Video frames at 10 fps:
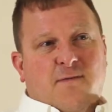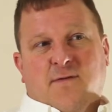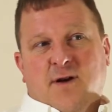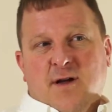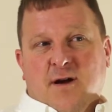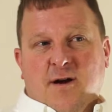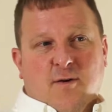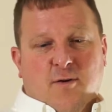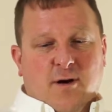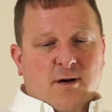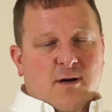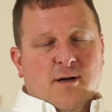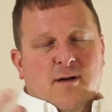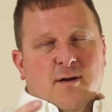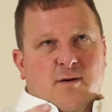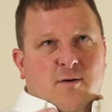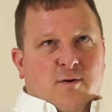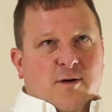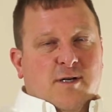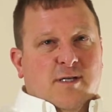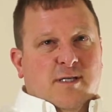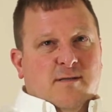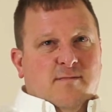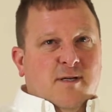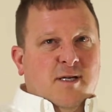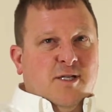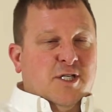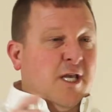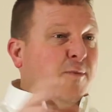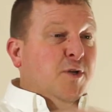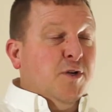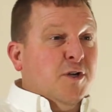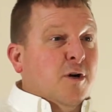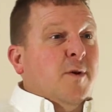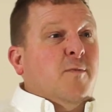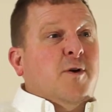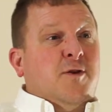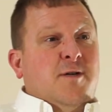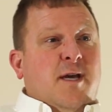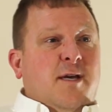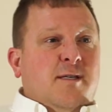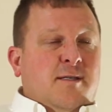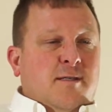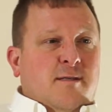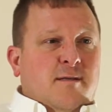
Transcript: The front yard, or does it just helps you determine what their tastes?